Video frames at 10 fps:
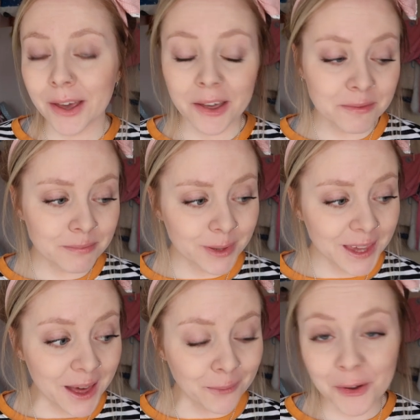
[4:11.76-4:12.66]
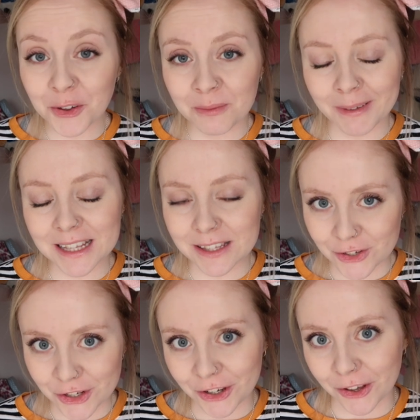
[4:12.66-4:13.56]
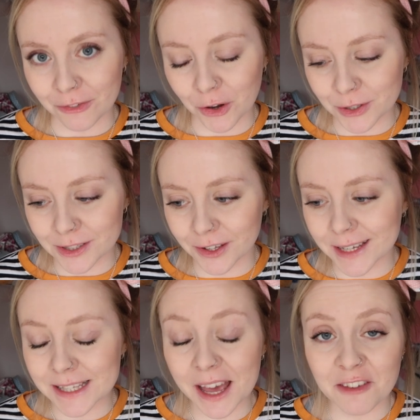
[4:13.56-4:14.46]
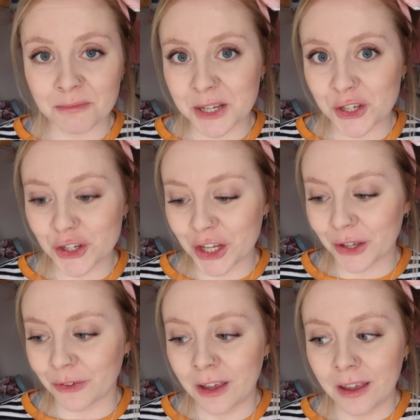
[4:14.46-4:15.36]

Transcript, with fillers: um, but yeah welcome back to the studio vlogs guys I have missed you